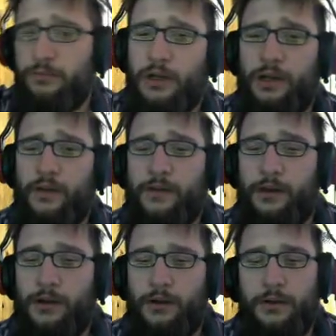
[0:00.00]
buy
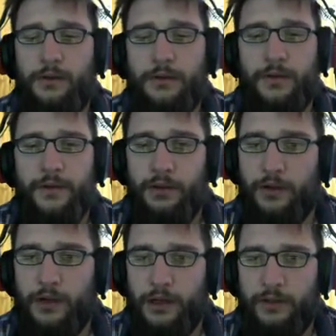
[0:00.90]
the
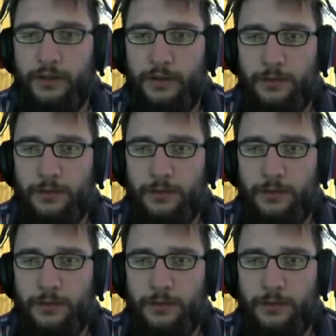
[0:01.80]
silver axe.